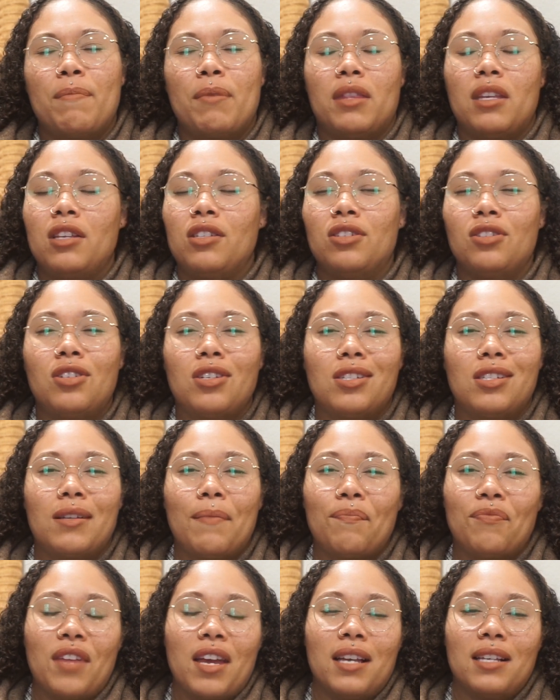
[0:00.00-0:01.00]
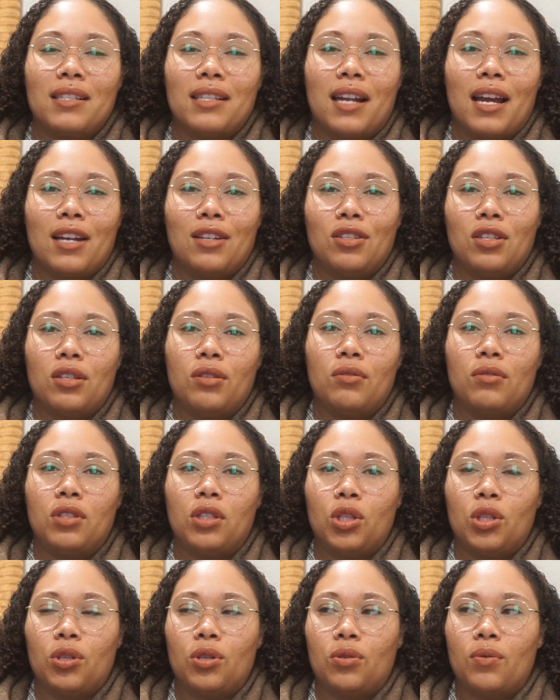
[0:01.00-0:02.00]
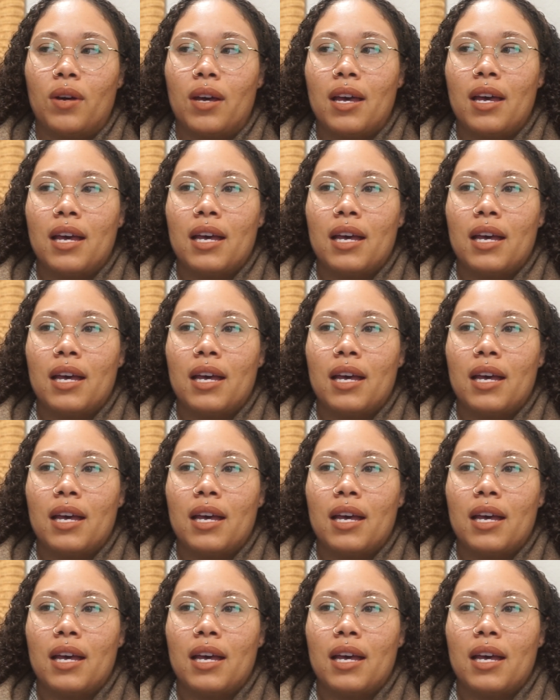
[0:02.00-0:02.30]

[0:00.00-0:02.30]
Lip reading: but these are just some things that I do to,